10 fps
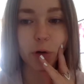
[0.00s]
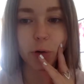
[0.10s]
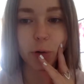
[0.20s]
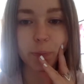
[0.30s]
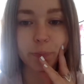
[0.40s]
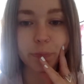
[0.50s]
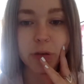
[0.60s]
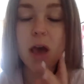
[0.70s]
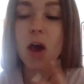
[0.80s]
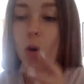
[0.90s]
cool.
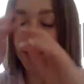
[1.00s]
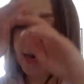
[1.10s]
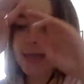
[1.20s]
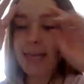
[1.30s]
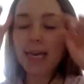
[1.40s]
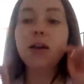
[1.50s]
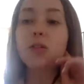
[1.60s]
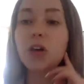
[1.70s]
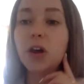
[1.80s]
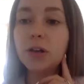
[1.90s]
Well, I
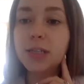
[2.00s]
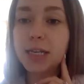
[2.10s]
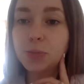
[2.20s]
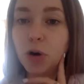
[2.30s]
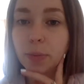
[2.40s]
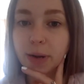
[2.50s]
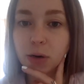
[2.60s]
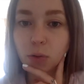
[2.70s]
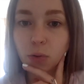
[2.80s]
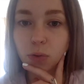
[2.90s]
think though that's
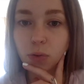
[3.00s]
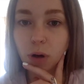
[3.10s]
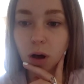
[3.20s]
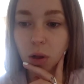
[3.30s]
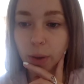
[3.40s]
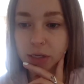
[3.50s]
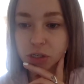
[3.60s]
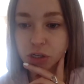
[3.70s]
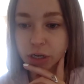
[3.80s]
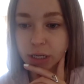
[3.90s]
probably all our
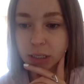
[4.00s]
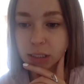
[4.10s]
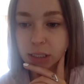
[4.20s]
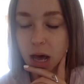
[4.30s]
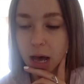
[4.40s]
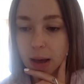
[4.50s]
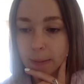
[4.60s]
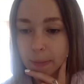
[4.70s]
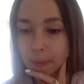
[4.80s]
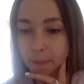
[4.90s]
questions.
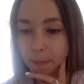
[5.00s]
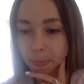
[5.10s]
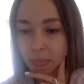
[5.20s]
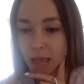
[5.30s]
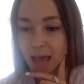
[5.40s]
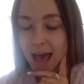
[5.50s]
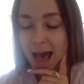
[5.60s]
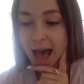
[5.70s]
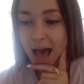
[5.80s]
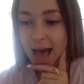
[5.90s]
Um,
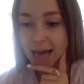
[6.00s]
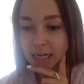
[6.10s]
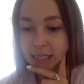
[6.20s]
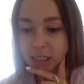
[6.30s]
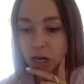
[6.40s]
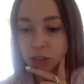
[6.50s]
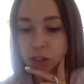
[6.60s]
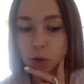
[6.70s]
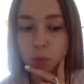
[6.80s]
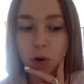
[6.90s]
and
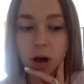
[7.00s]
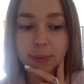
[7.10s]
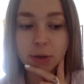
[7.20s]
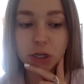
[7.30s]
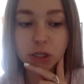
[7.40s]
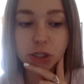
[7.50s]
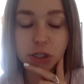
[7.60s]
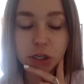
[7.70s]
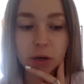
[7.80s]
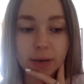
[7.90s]
so what I'm going to
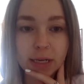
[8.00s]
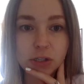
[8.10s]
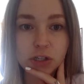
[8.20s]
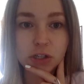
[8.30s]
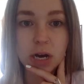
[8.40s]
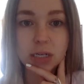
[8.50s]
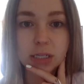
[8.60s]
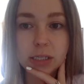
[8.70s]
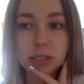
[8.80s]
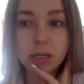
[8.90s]
do is
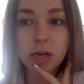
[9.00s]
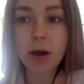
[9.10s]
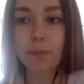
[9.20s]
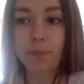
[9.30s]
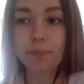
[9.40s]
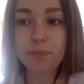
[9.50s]
just, um,